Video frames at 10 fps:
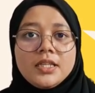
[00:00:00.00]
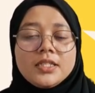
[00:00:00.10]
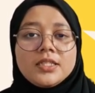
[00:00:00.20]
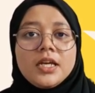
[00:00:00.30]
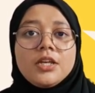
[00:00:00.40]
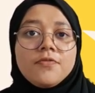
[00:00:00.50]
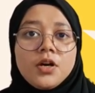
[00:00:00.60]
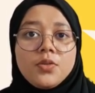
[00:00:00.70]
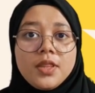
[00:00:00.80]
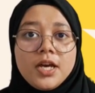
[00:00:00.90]
The study
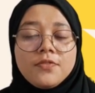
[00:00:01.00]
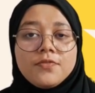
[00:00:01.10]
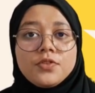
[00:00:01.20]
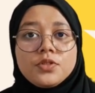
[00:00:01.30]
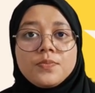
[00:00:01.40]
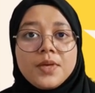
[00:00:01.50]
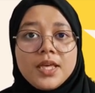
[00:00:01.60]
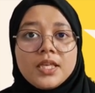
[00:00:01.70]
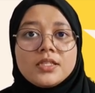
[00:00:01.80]
found that fusB